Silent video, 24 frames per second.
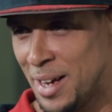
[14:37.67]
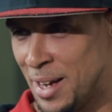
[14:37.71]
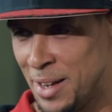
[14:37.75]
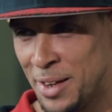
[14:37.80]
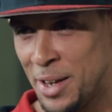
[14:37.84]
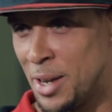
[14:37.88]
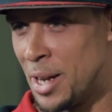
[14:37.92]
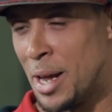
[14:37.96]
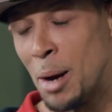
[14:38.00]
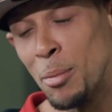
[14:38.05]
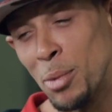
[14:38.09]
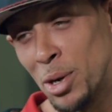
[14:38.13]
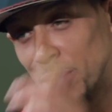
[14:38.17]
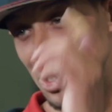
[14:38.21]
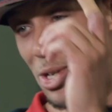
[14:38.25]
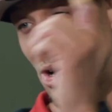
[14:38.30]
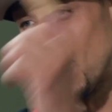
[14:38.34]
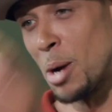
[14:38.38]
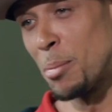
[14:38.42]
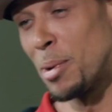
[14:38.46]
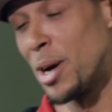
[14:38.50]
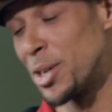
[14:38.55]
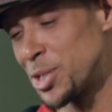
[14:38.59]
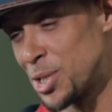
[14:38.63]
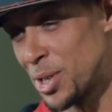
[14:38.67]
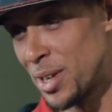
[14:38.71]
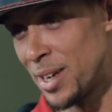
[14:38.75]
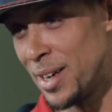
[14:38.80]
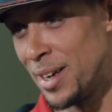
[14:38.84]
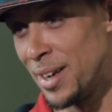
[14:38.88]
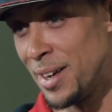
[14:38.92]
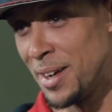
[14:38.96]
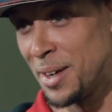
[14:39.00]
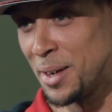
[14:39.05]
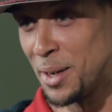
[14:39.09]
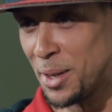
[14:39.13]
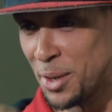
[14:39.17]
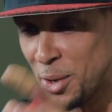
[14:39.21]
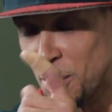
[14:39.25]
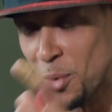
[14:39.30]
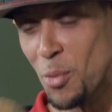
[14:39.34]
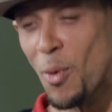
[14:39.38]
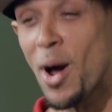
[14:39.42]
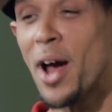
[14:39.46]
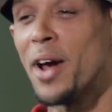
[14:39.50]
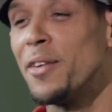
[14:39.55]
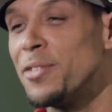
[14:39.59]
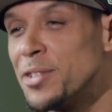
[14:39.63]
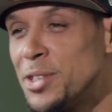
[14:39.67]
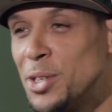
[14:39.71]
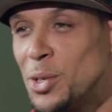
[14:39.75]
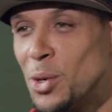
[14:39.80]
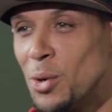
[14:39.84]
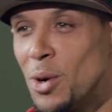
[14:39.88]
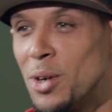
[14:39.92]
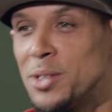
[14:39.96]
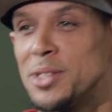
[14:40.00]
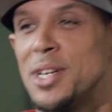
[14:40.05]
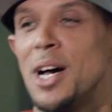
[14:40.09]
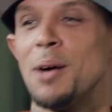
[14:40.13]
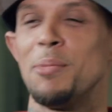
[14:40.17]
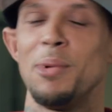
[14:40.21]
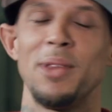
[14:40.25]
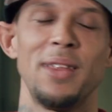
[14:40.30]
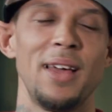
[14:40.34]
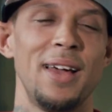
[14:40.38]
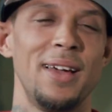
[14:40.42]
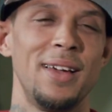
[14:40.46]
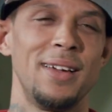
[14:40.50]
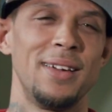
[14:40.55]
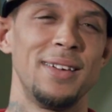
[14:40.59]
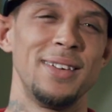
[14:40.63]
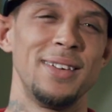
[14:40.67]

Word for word: and then I'm going to talk about your kid and your wife too. On top of that,